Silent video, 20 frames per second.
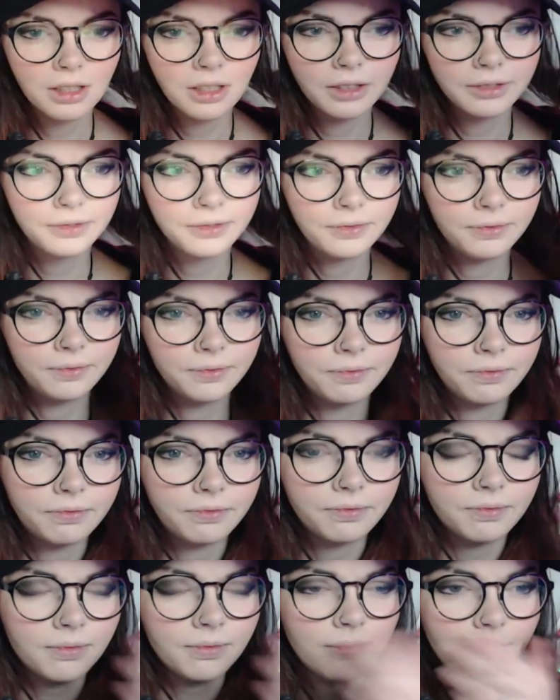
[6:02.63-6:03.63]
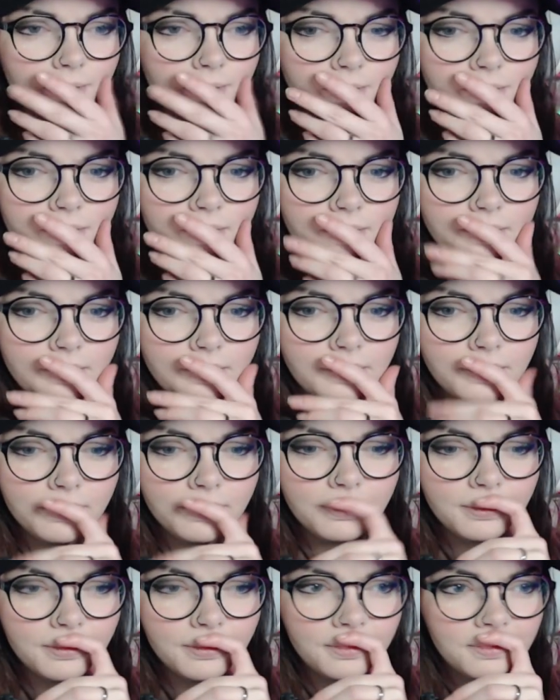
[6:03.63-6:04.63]

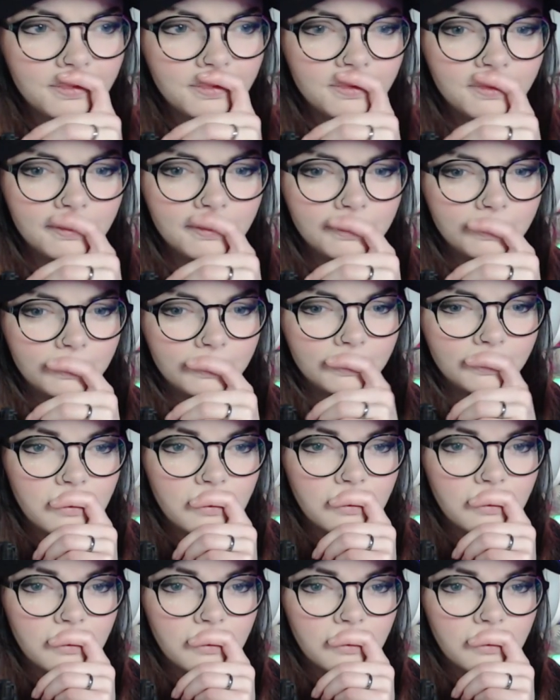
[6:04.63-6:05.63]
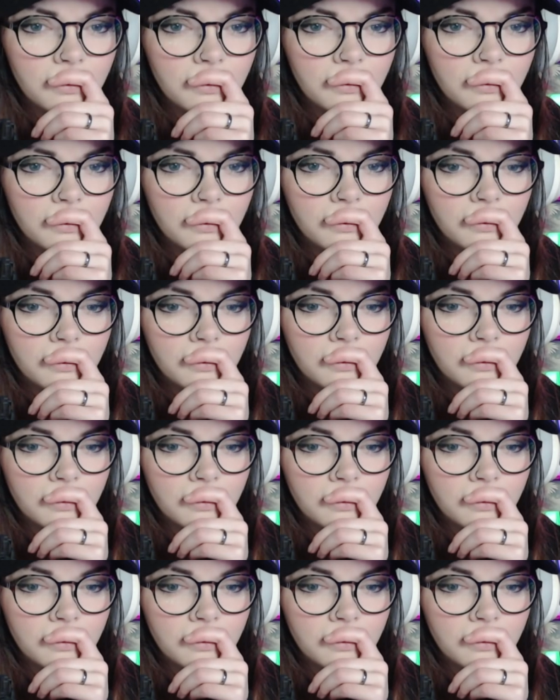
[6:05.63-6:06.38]
No one is speaking in this clip.